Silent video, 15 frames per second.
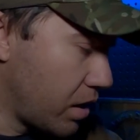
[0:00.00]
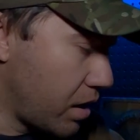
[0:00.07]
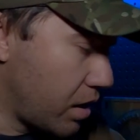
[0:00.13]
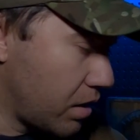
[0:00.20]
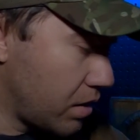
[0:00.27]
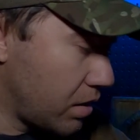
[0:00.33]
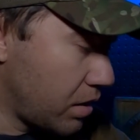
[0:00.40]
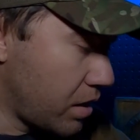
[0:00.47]

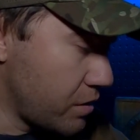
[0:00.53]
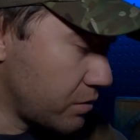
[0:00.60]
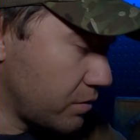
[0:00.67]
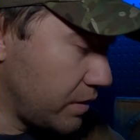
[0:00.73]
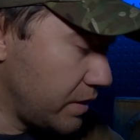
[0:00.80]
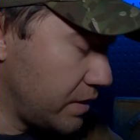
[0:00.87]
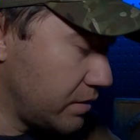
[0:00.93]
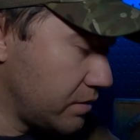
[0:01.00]
Other
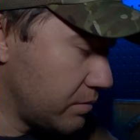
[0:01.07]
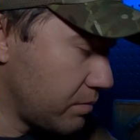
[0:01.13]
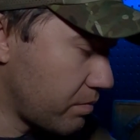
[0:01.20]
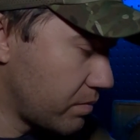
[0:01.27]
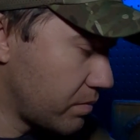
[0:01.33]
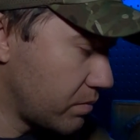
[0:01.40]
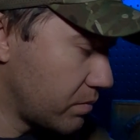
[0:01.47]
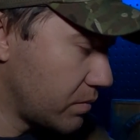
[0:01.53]
than
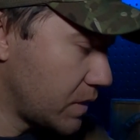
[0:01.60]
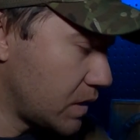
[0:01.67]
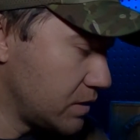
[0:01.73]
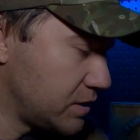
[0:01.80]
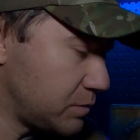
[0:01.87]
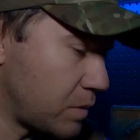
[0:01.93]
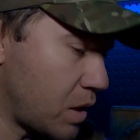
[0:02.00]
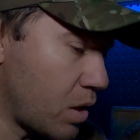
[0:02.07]

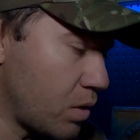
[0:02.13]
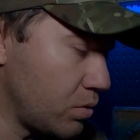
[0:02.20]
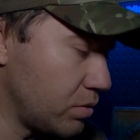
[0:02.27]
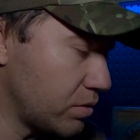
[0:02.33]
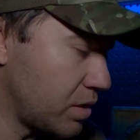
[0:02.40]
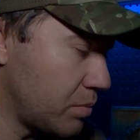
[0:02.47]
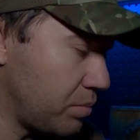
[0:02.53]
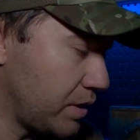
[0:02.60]
those small
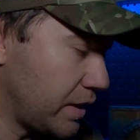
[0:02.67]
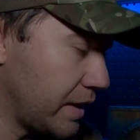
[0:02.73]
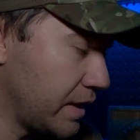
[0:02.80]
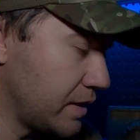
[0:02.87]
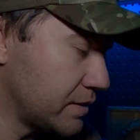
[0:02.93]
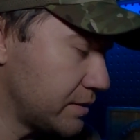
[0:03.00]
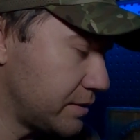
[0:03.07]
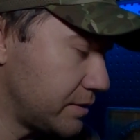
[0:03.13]

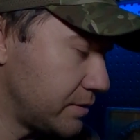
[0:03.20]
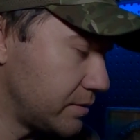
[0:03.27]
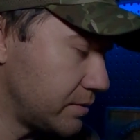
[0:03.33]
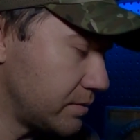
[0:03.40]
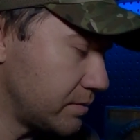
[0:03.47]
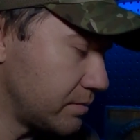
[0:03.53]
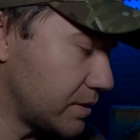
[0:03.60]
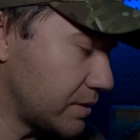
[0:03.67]
complaints,
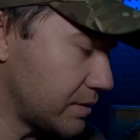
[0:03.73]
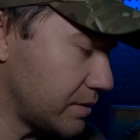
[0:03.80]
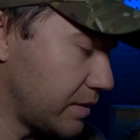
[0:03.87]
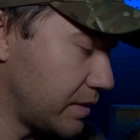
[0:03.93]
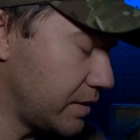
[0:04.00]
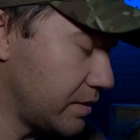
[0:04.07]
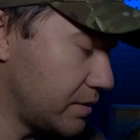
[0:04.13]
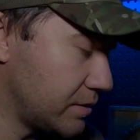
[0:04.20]

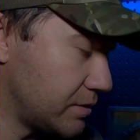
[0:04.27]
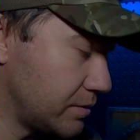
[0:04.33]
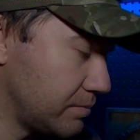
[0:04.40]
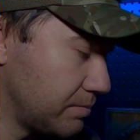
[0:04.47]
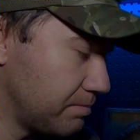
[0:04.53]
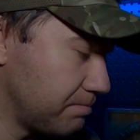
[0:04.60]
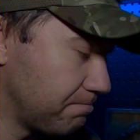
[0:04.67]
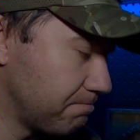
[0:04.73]
then
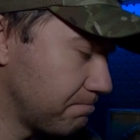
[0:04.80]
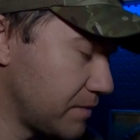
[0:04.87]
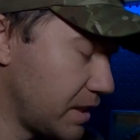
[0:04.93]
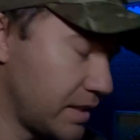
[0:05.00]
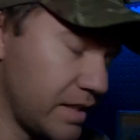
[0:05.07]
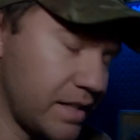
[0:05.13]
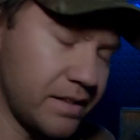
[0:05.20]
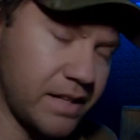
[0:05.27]

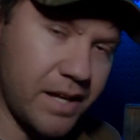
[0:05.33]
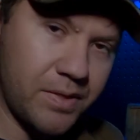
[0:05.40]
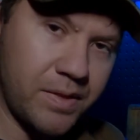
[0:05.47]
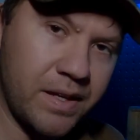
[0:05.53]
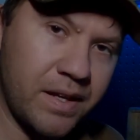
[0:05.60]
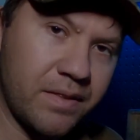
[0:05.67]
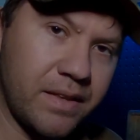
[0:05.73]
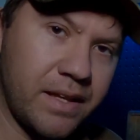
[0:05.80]
again, I
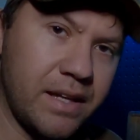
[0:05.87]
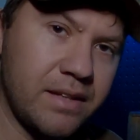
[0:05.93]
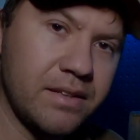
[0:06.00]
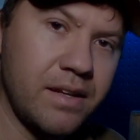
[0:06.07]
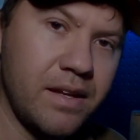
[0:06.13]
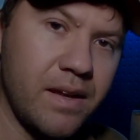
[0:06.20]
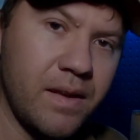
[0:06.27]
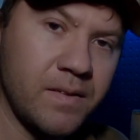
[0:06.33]
think that
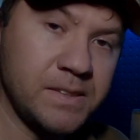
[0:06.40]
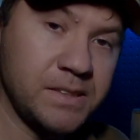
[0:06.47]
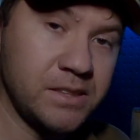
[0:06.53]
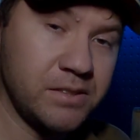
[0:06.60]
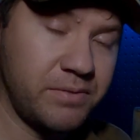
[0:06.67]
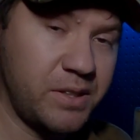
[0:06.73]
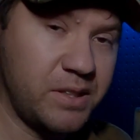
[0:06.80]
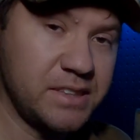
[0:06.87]
this is
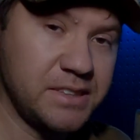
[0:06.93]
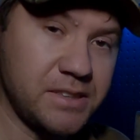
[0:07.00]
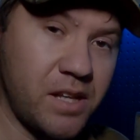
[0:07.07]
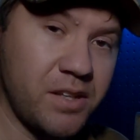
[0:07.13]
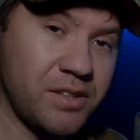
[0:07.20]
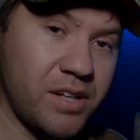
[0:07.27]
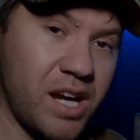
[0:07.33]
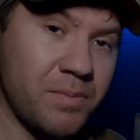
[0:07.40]
a very
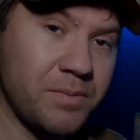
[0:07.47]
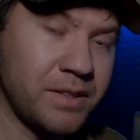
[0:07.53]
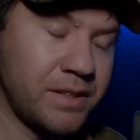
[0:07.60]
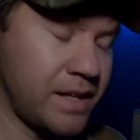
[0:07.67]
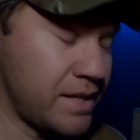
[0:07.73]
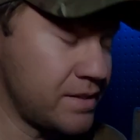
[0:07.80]
solid Optic.